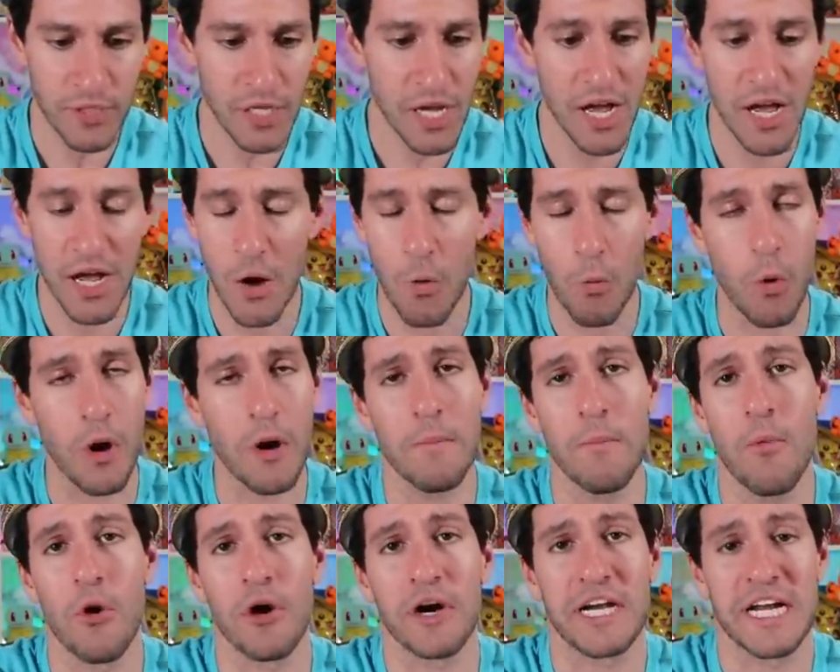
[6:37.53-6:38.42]

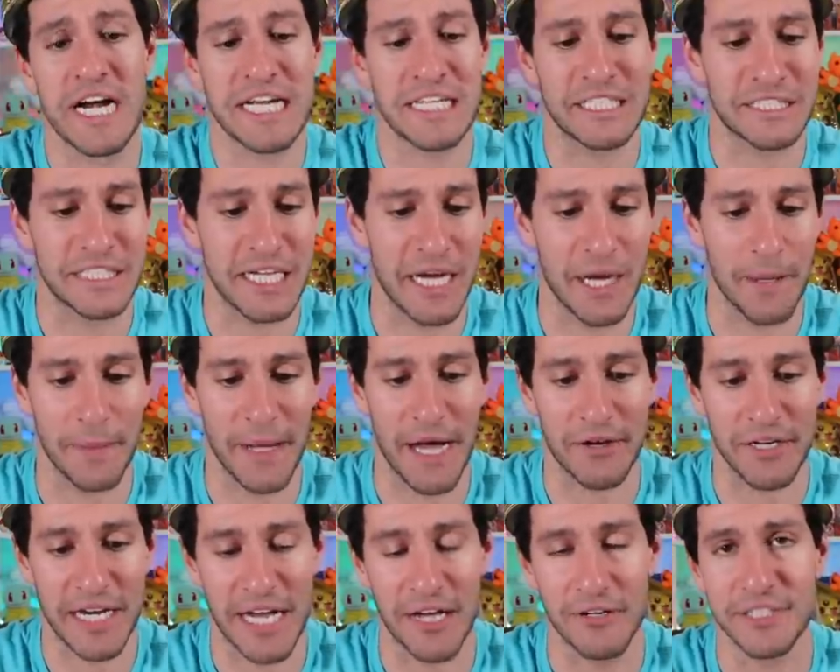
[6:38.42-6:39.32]
what more can I say
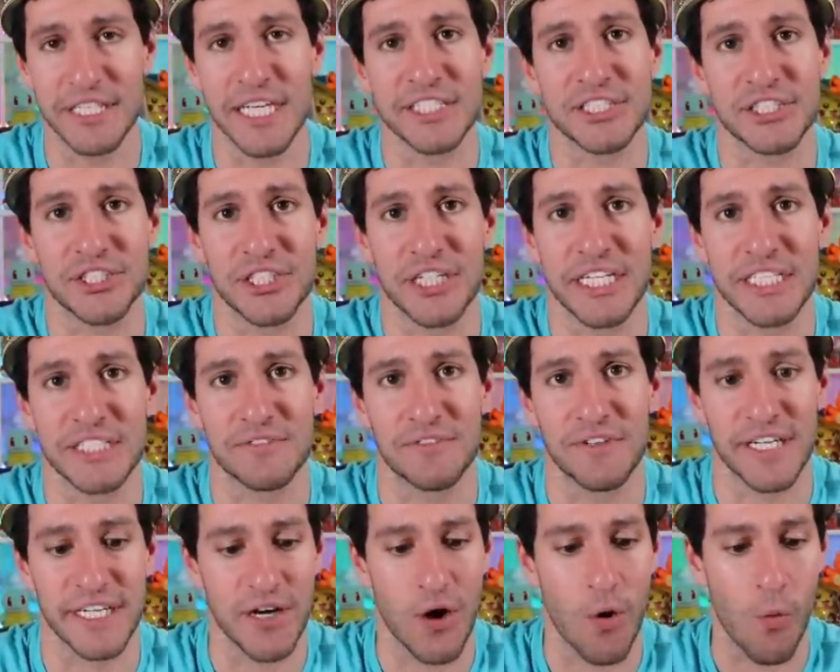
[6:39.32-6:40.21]
about how yesterday's
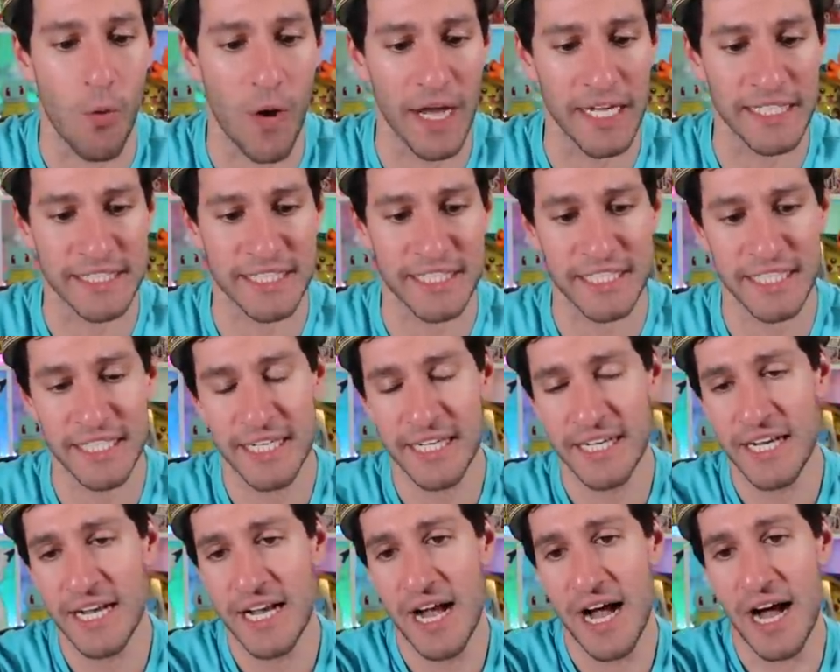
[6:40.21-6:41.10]
video went?
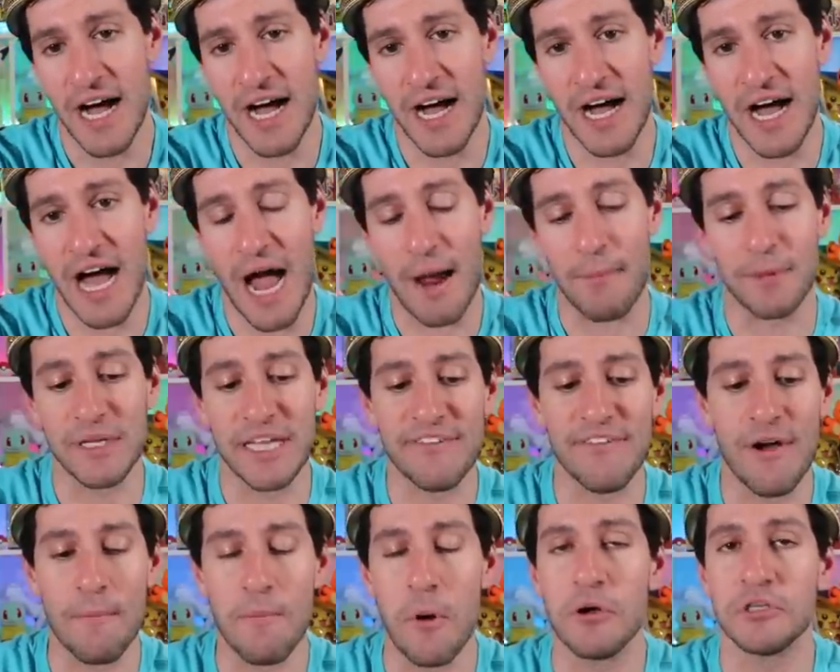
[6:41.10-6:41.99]
I
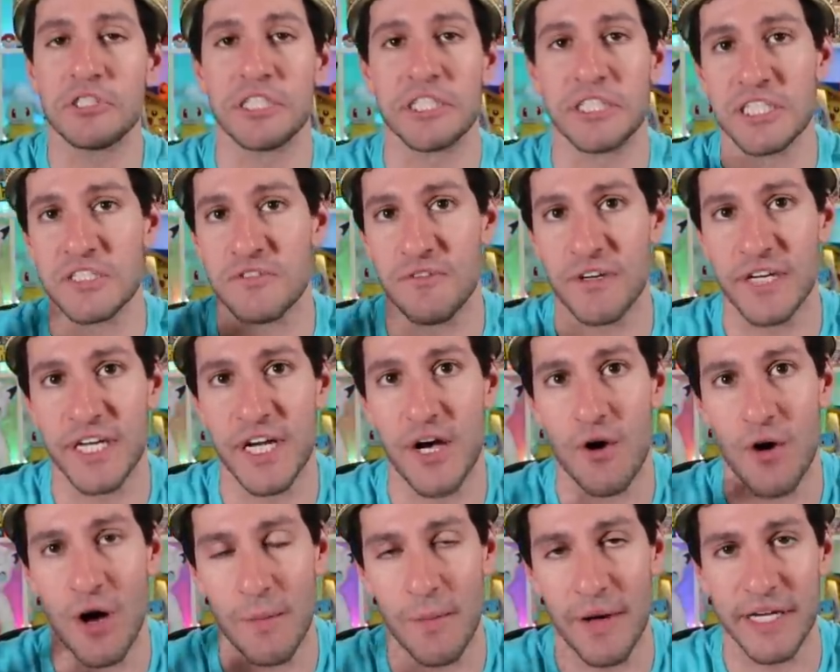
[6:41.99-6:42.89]
believe I'm posting this
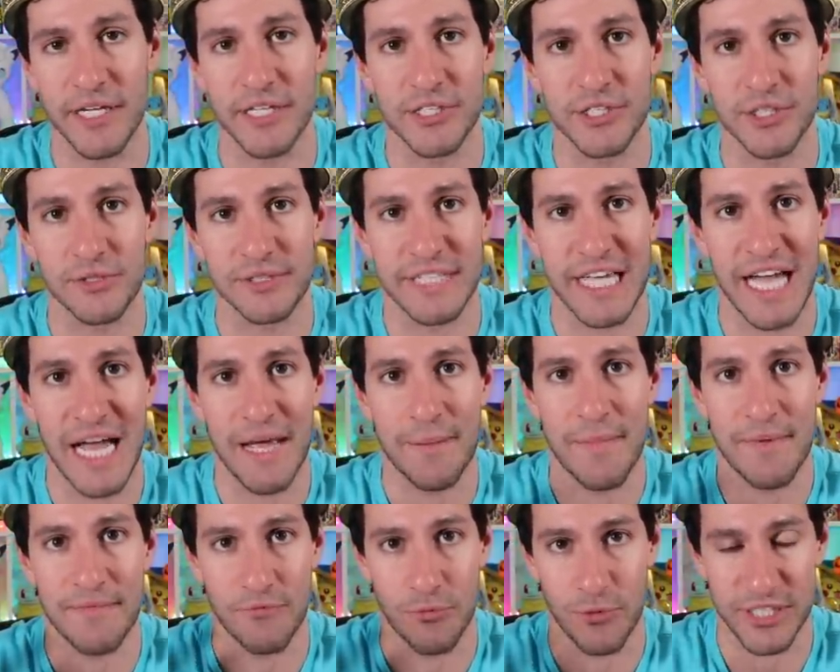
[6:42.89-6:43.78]
video on my usual
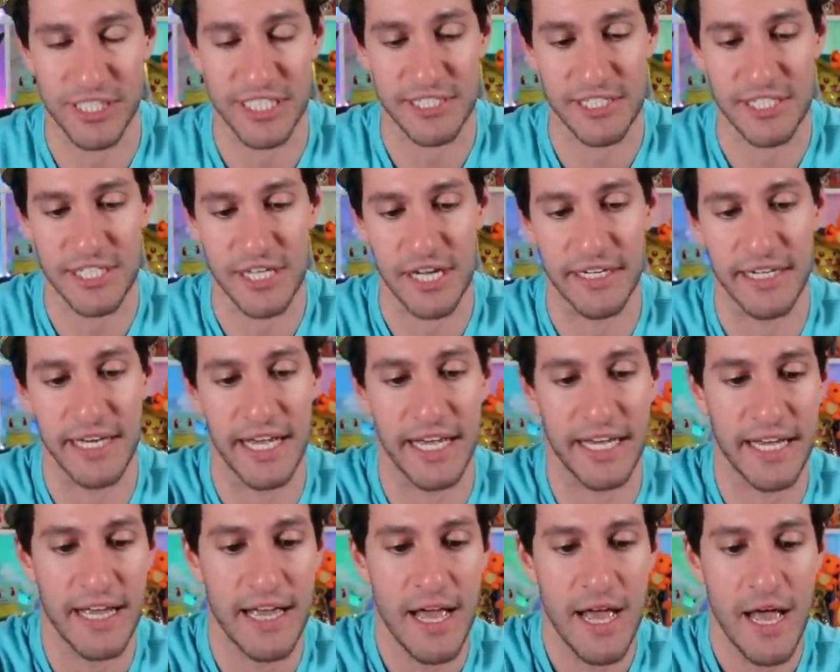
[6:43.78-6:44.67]
time, which is
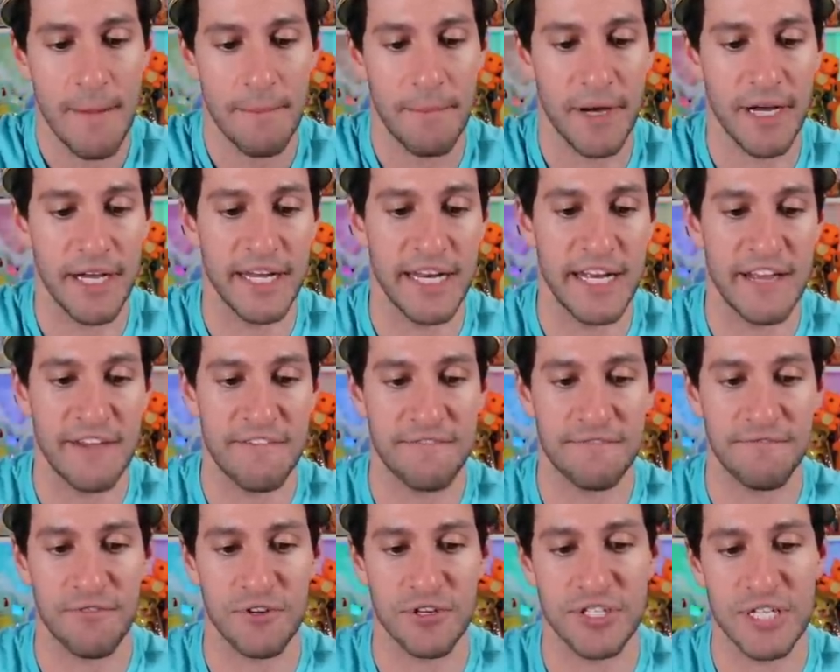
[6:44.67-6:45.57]
Sunday, but if
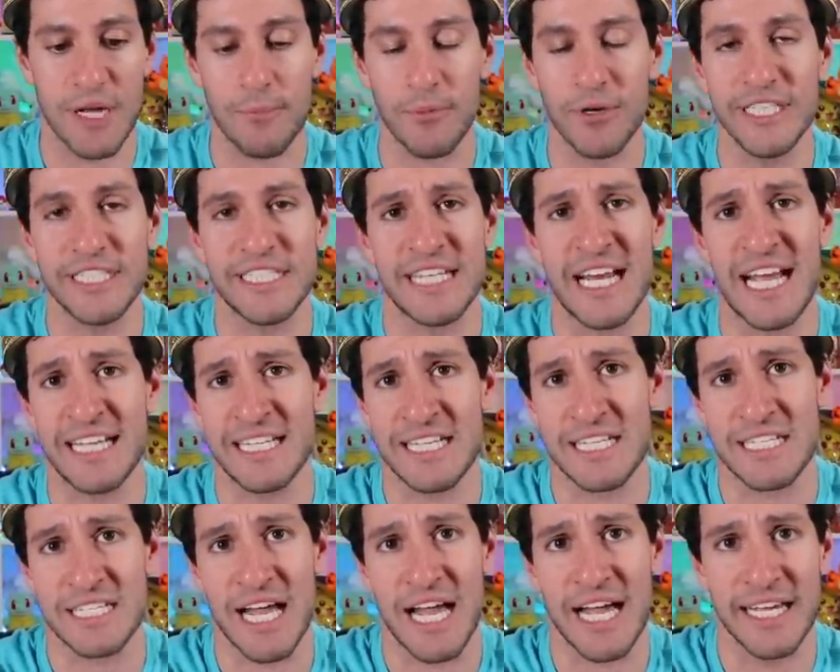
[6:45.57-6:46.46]
for some reason I
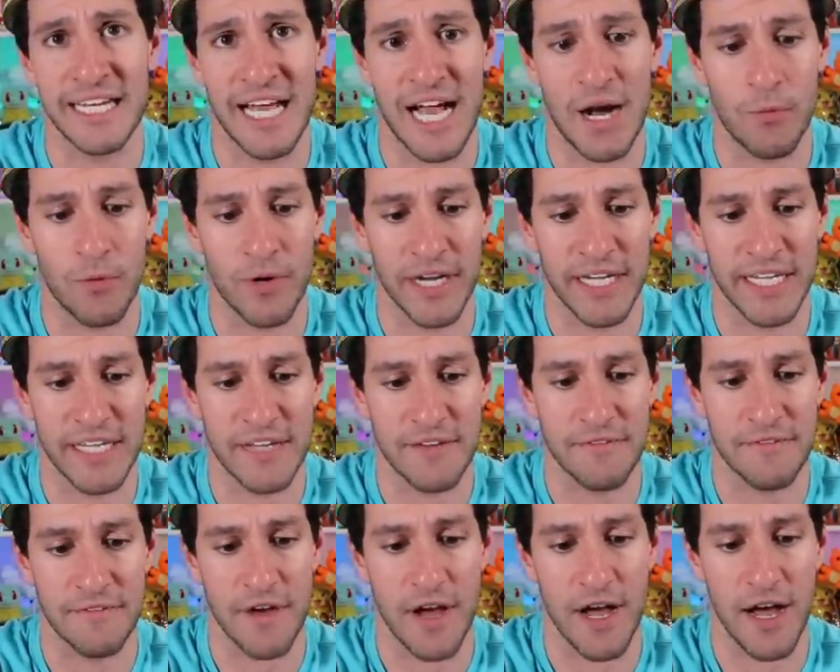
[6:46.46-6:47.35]
decide I want to
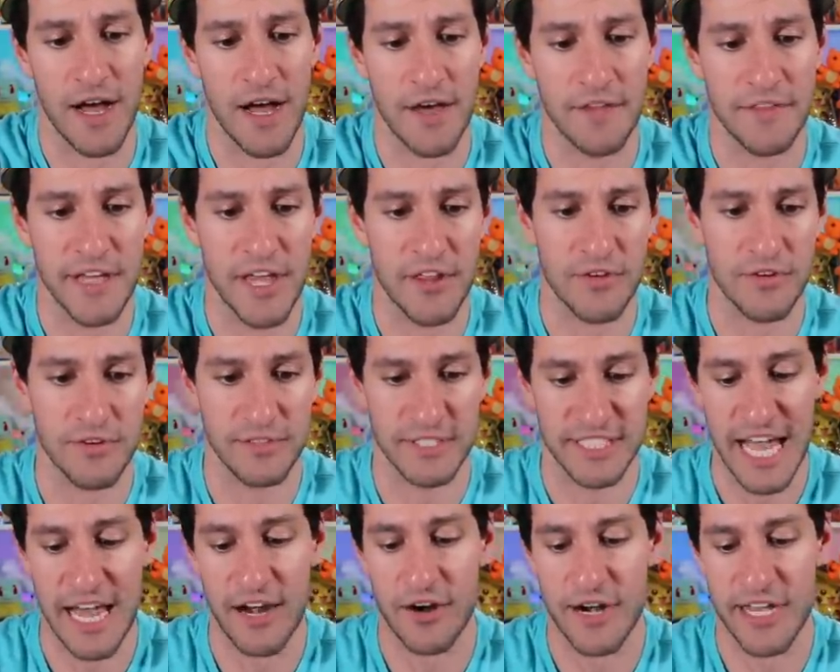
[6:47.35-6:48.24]
give the other
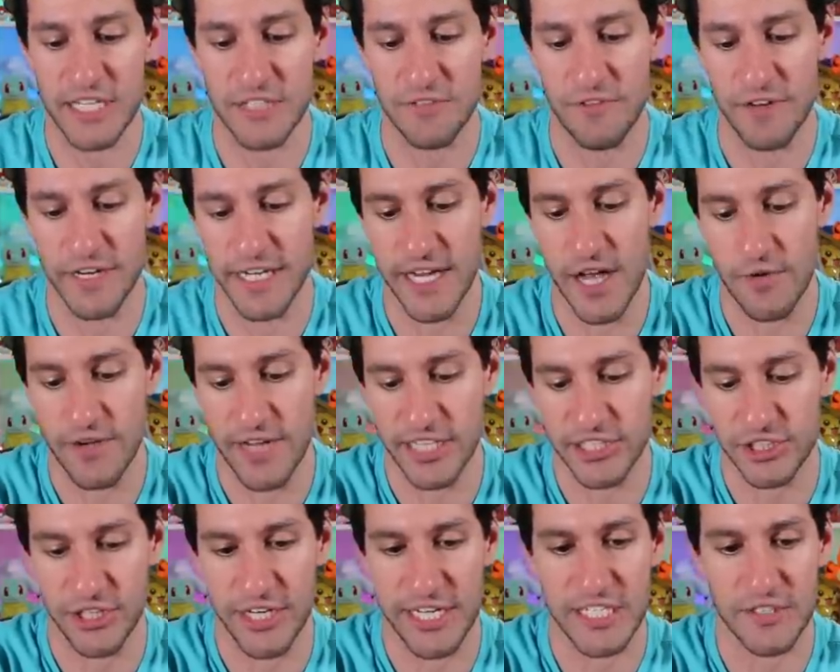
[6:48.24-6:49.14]
Saturday's video,
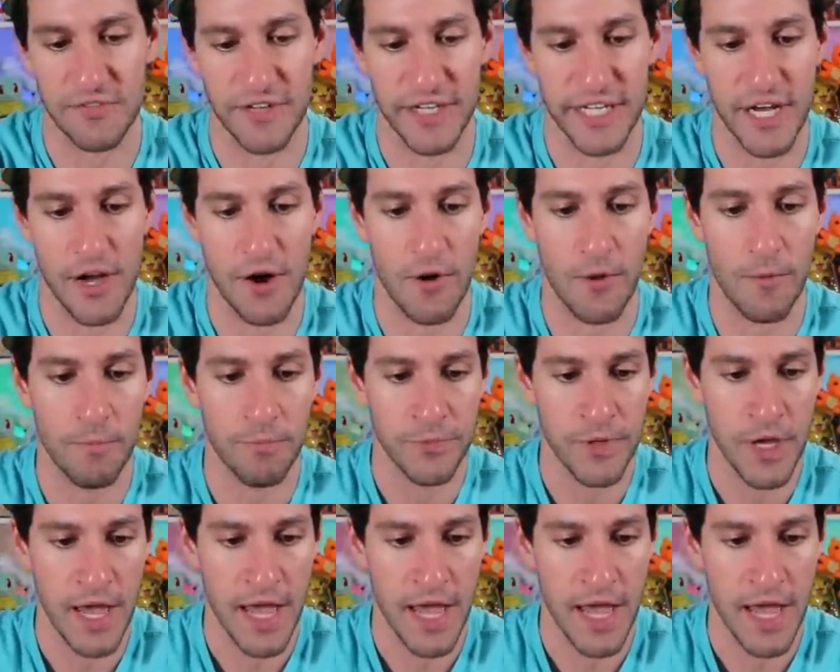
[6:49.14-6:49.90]
yesterday's video,